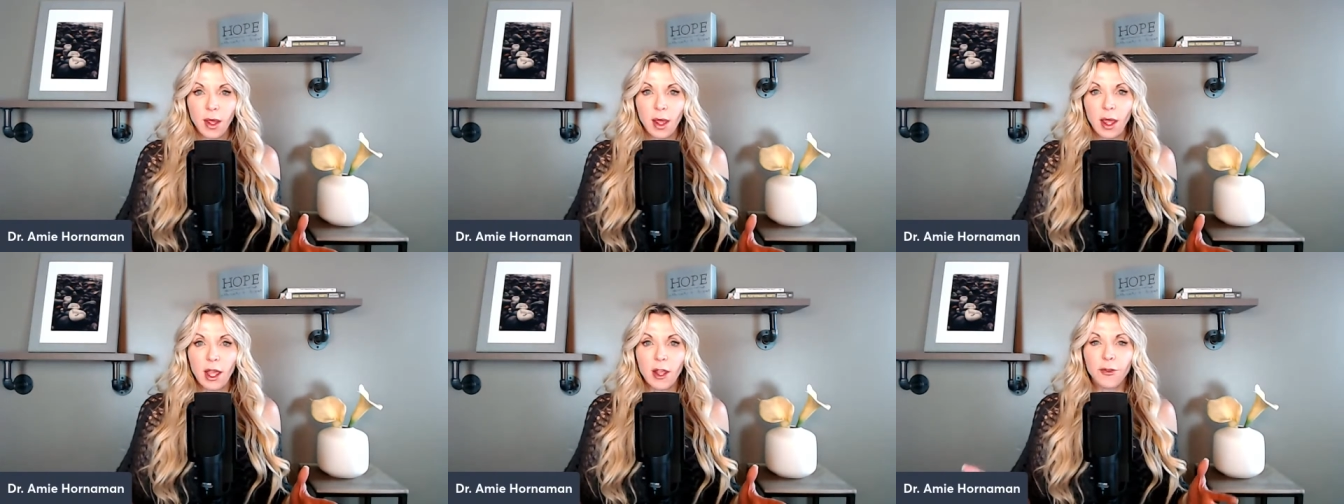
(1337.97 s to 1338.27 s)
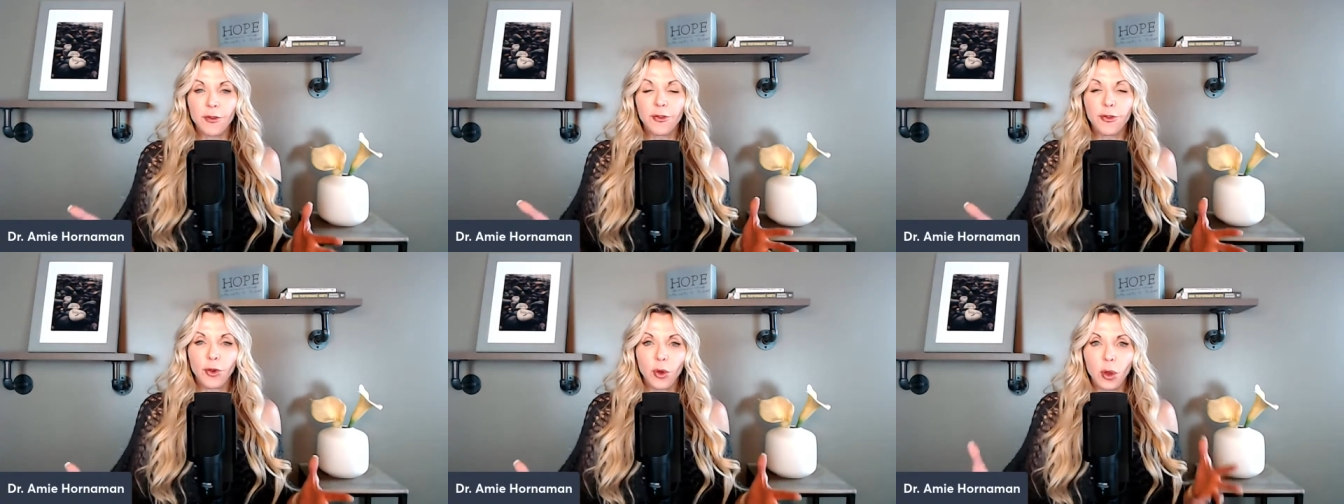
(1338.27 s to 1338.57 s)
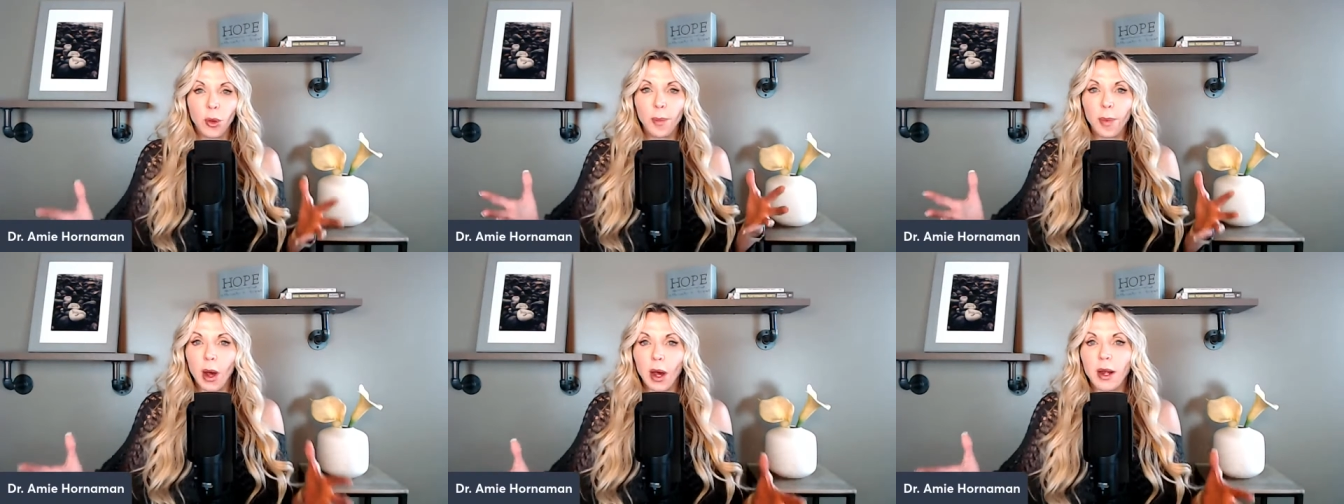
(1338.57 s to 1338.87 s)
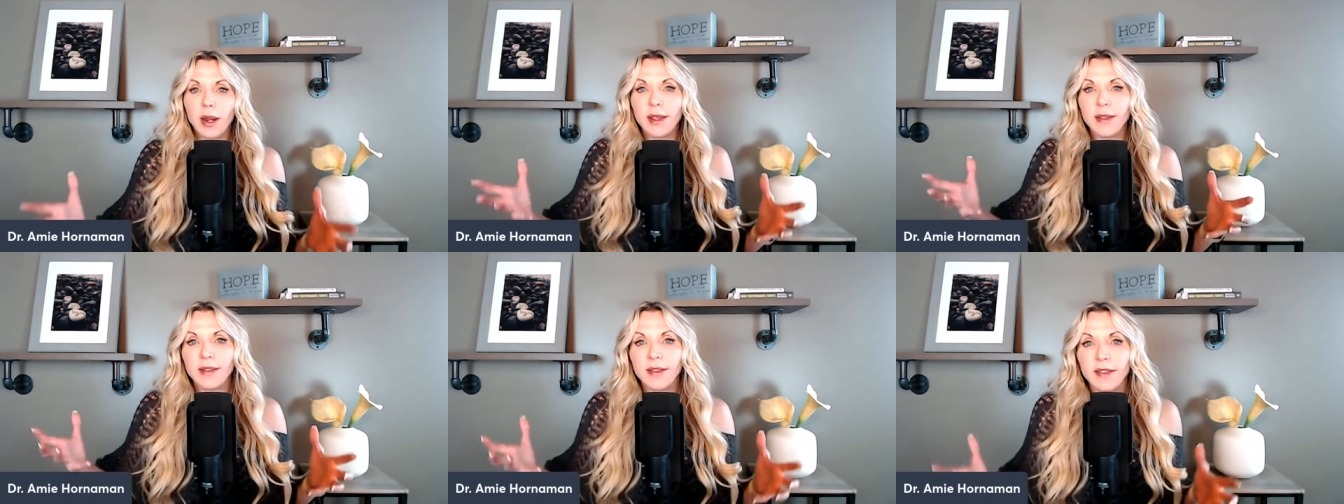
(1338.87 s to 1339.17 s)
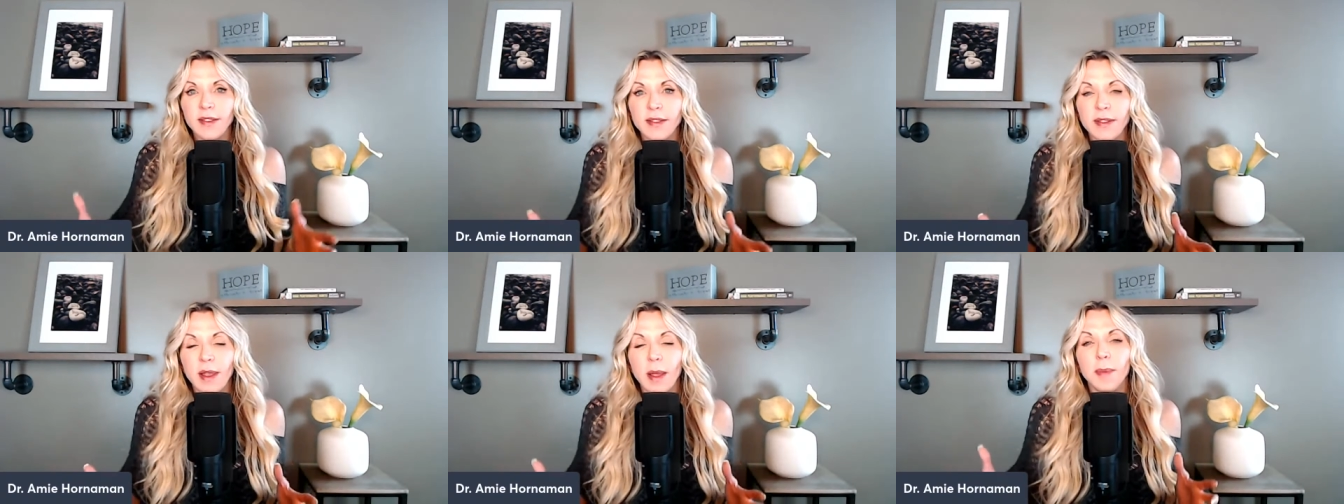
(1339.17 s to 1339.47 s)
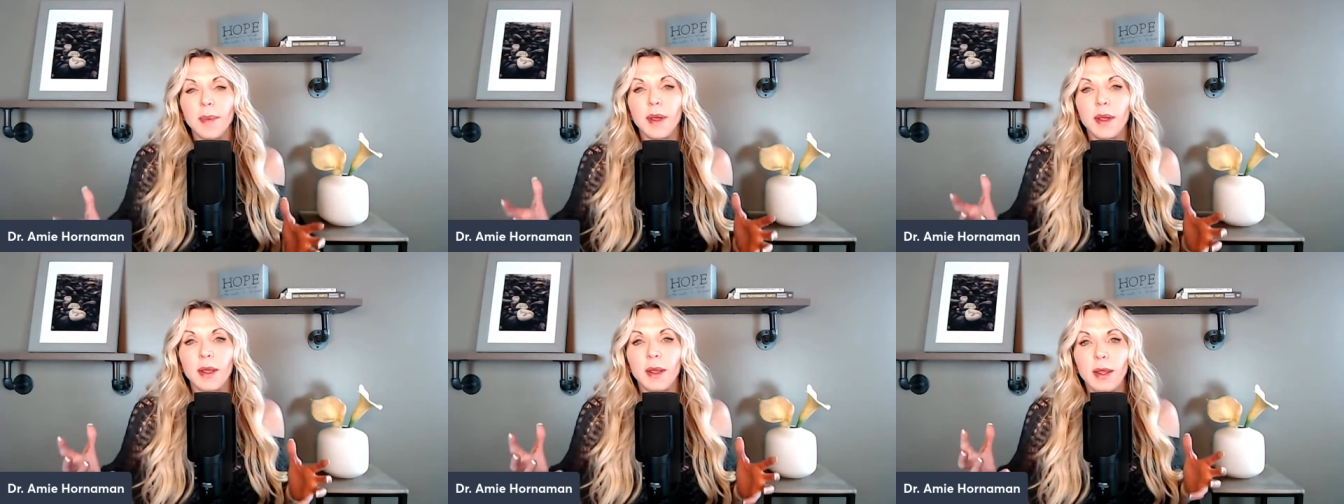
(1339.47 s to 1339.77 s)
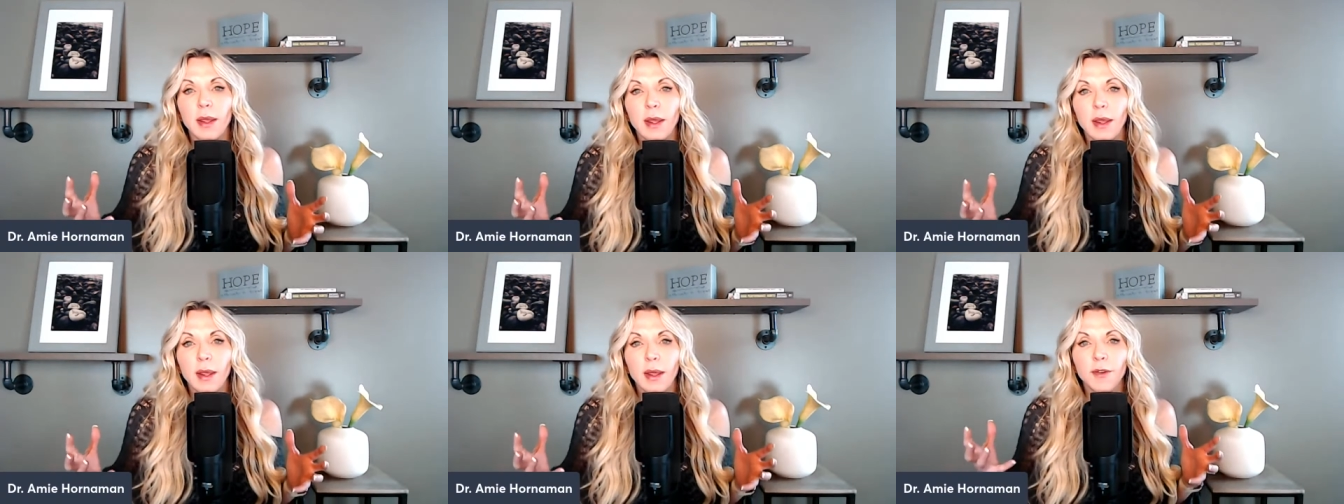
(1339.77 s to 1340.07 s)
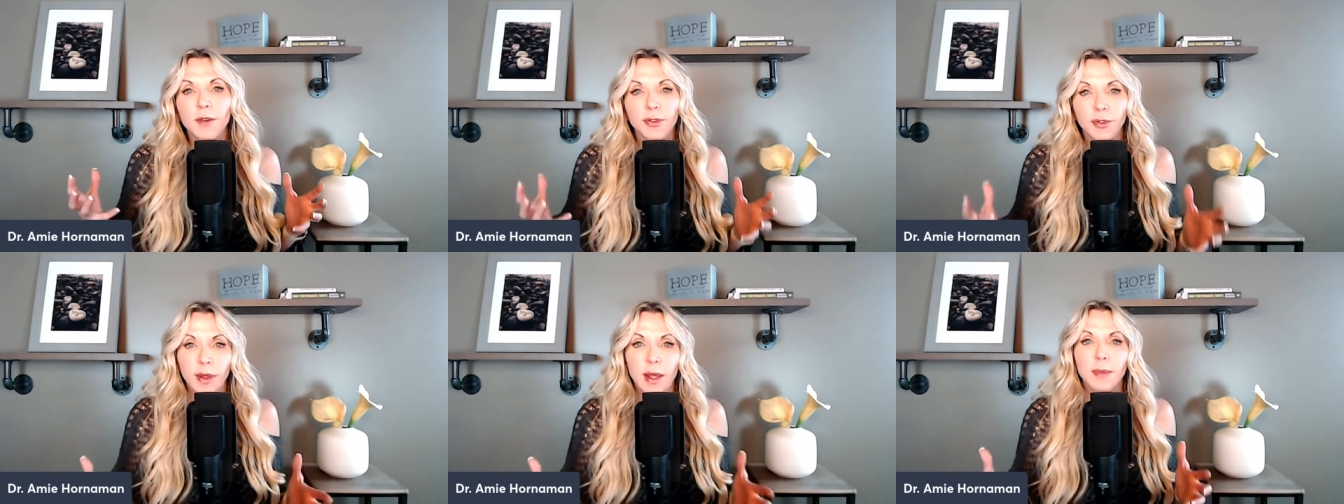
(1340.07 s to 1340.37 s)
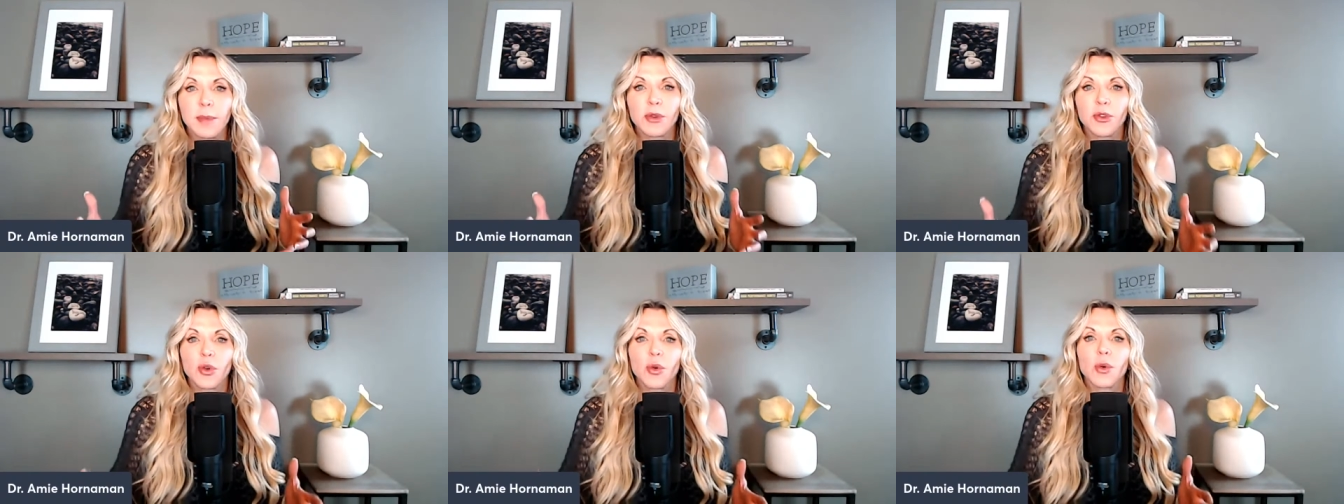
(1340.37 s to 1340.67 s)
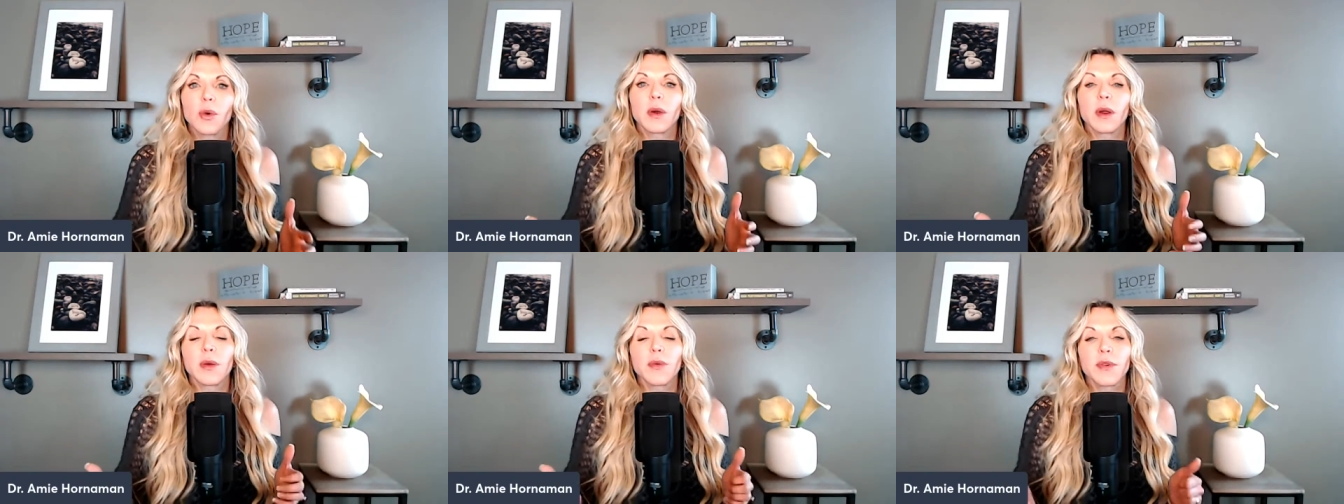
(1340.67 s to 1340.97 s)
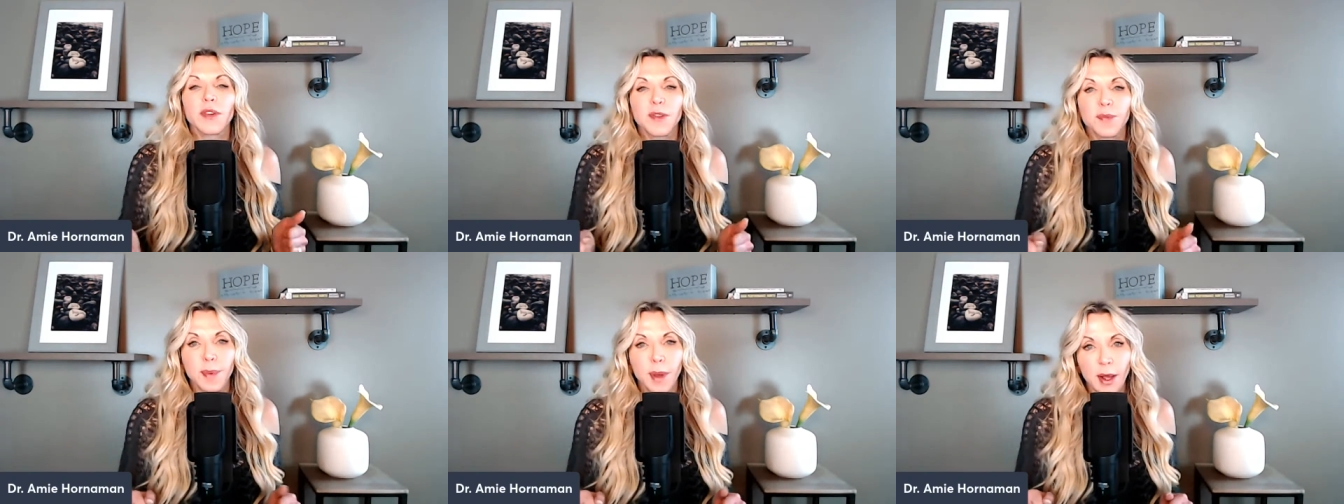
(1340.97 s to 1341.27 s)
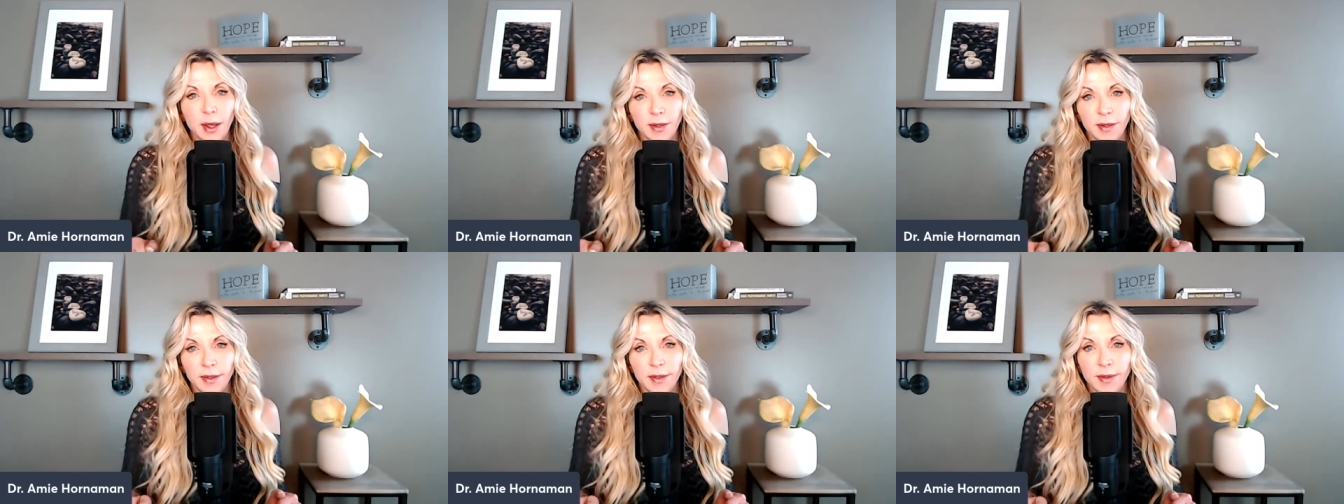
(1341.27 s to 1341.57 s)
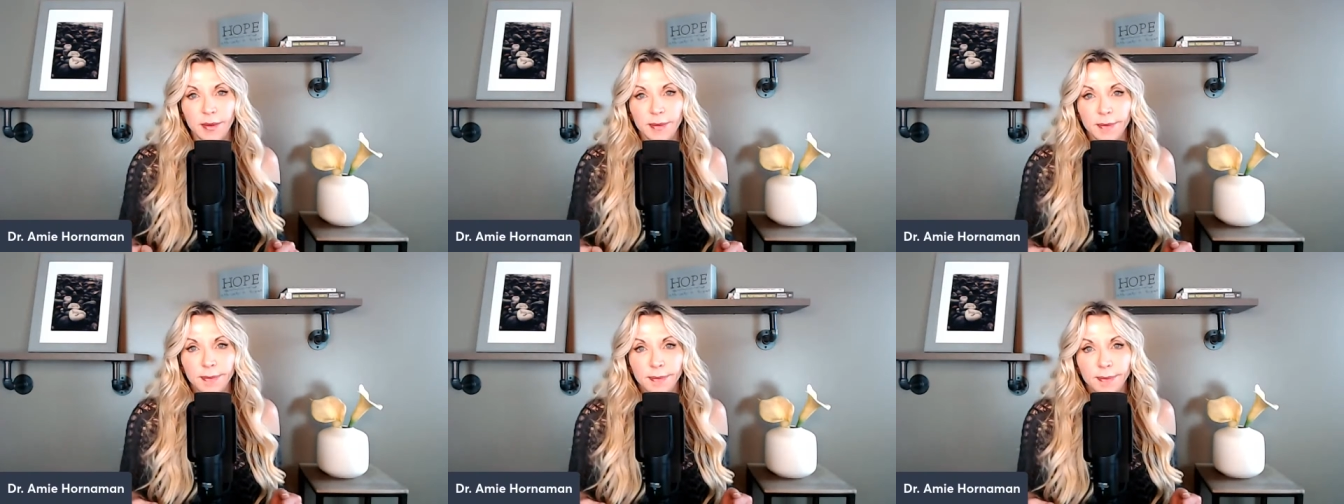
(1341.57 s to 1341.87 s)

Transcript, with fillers: a full body systemic inflammatory response.